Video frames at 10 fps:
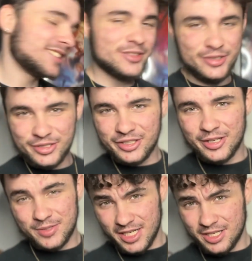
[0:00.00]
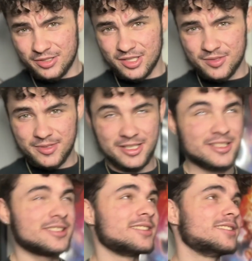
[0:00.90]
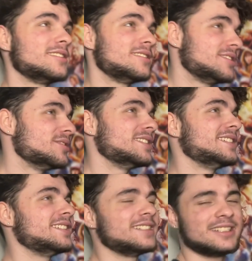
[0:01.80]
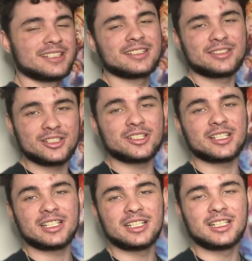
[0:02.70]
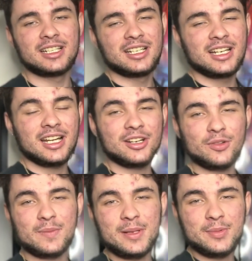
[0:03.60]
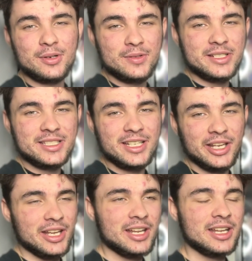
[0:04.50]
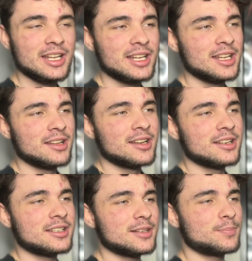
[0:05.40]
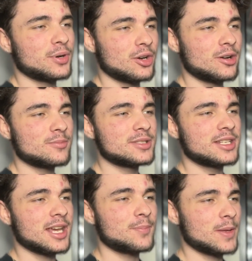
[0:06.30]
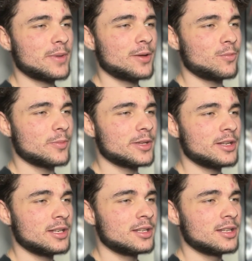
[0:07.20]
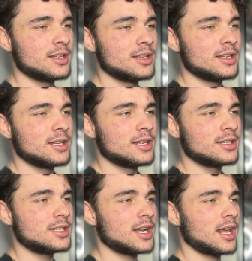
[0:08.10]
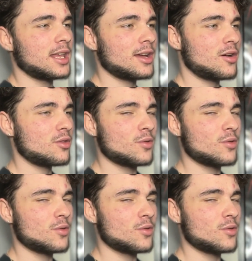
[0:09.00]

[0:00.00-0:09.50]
Oh, that would get you so much. Do it. Do it. I know what people always say. Did perms get me my woman? Did I get all the